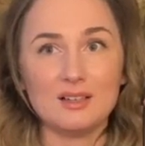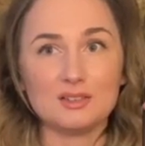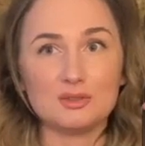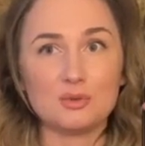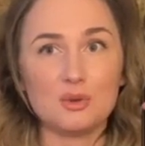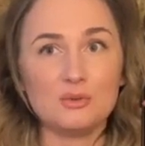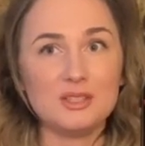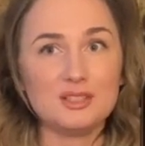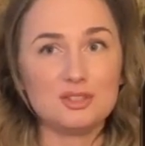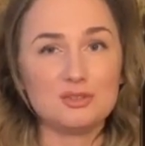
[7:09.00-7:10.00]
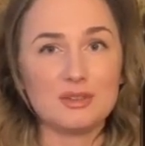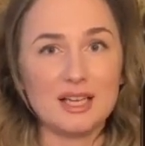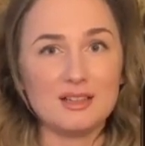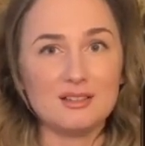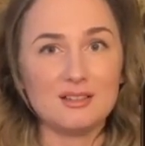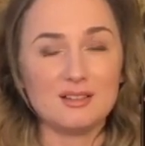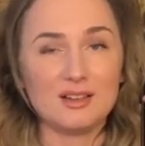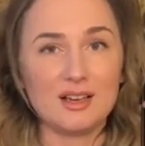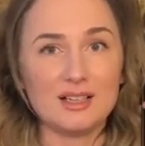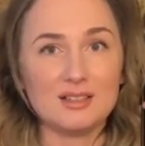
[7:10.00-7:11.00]
Draw the straight
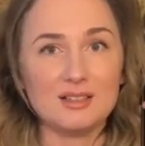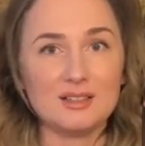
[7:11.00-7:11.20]
line.